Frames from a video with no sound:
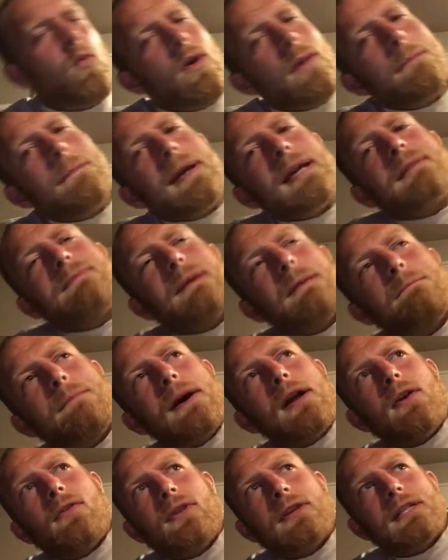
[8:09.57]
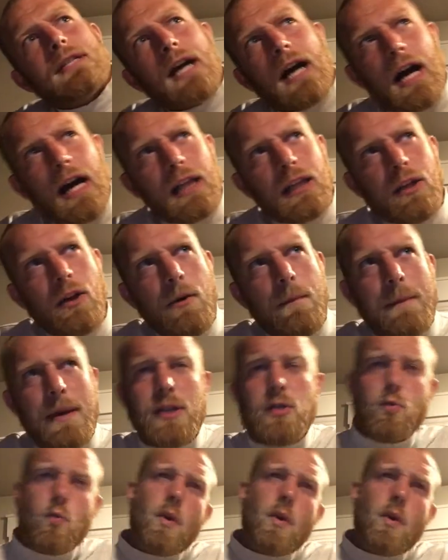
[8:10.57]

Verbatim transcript: What makes me better than Tai Lopez?